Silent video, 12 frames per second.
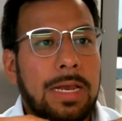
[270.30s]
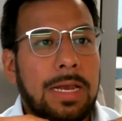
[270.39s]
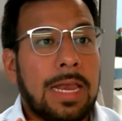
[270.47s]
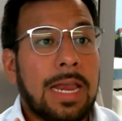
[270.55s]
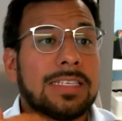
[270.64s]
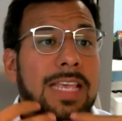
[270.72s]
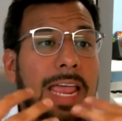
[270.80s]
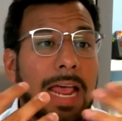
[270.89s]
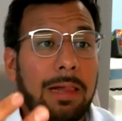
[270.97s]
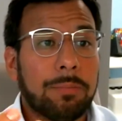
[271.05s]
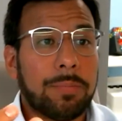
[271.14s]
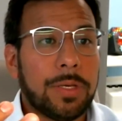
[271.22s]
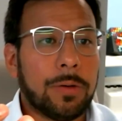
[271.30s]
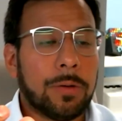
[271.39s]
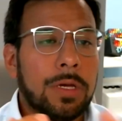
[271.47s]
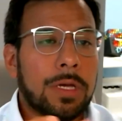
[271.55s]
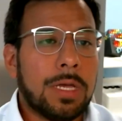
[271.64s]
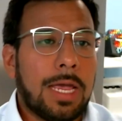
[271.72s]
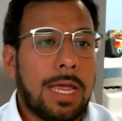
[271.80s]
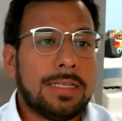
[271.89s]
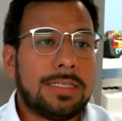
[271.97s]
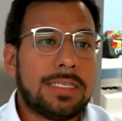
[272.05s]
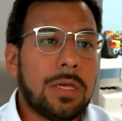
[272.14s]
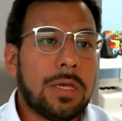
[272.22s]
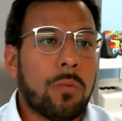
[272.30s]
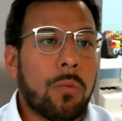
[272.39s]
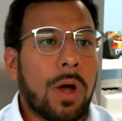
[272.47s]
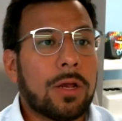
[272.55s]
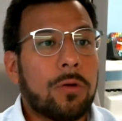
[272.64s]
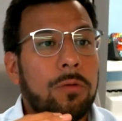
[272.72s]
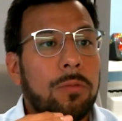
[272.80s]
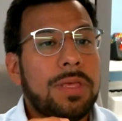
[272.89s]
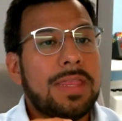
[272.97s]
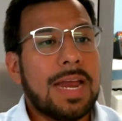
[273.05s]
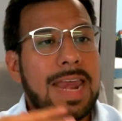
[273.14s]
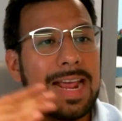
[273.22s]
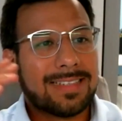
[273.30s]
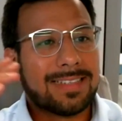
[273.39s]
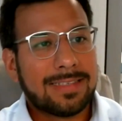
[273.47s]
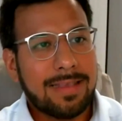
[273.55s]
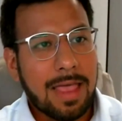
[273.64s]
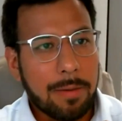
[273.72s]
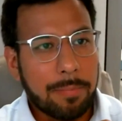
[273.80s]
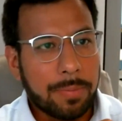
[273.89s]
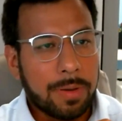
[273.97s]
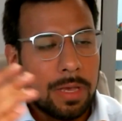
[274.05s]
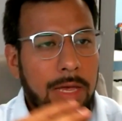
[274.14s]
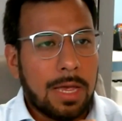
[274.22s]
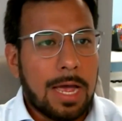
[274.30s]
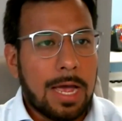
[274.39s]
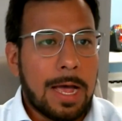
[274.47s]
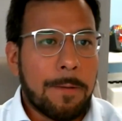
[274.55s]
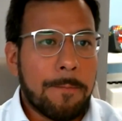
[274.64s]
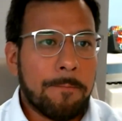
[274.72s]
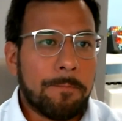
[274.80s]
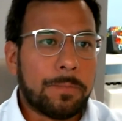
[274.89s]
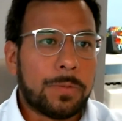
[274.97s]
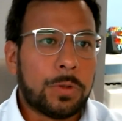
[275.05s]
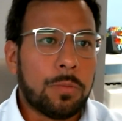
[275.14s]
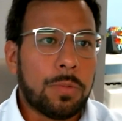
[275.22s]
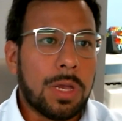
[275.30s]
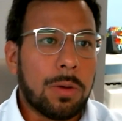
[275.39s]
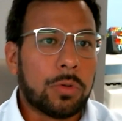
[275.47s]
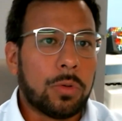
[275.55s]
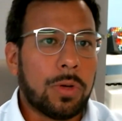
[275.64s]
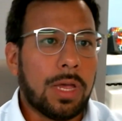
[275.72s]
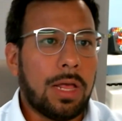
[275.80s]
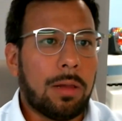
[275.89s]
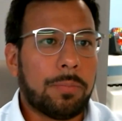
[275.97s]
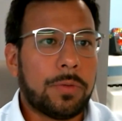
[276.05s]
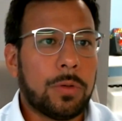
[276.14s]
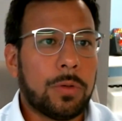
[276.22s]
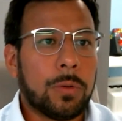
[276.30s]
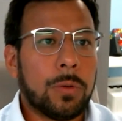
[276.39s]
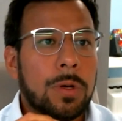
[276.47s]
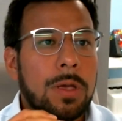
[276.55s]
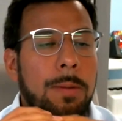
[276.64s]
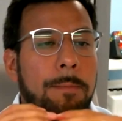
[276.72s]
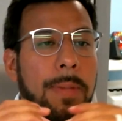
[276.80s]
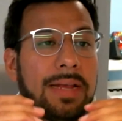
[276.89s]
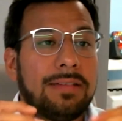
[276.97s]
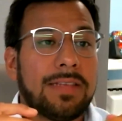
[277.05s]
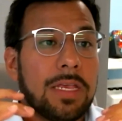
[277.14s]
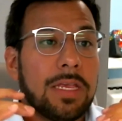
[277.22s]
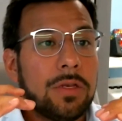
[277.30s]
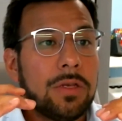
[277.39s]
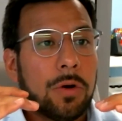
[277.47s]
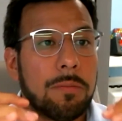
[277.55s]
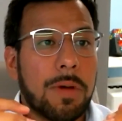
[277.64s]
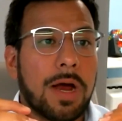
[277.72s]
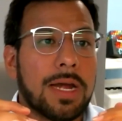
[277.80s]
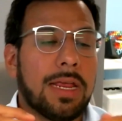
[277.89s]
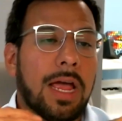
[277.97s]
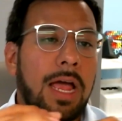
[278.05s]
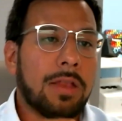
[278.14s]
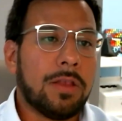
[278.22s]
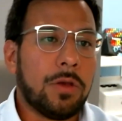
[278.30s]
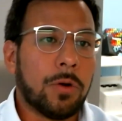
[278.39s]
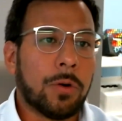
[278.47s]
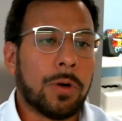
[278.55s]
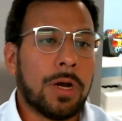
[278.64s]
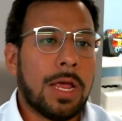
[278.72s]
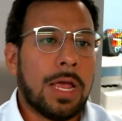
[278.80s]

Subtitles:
let us help you and see what could be the next step to be able to help to maintain your money and your